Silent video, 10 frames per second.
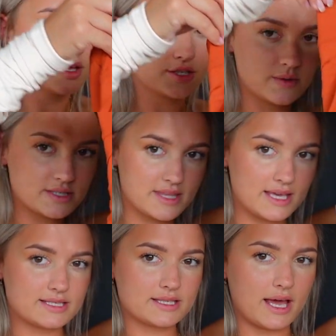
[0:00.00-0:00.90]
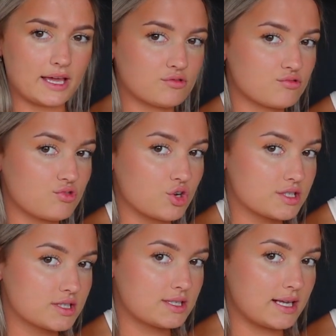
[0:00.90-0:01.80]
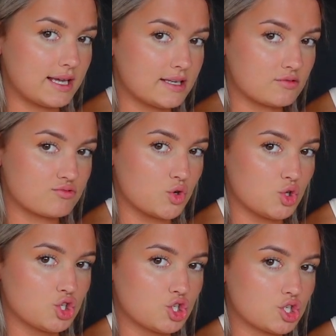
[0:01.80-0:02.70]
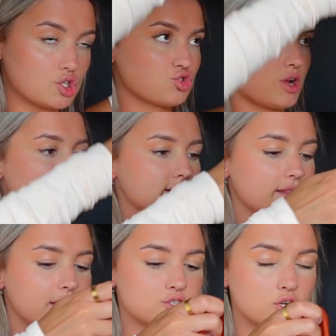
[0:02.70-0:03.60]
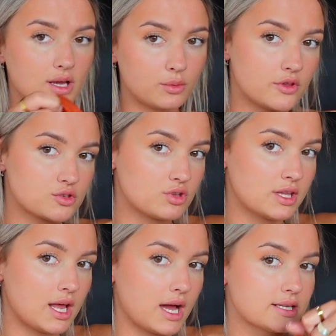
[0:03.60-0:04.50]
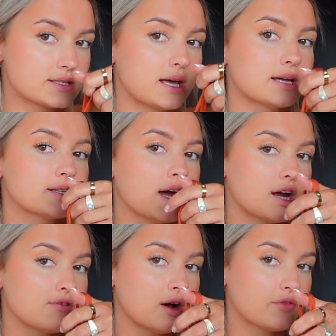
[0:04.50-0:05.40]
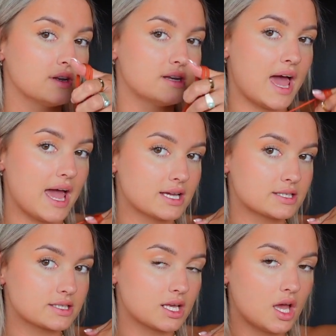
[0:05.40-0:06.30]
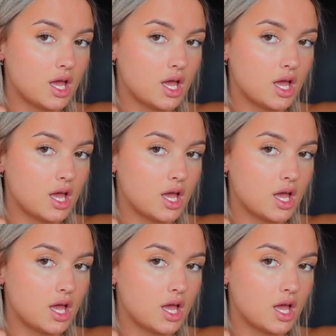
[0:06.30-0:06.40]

So it's this like rusted, ruched dress. And then it's got like one of those really nice like tie around the necks.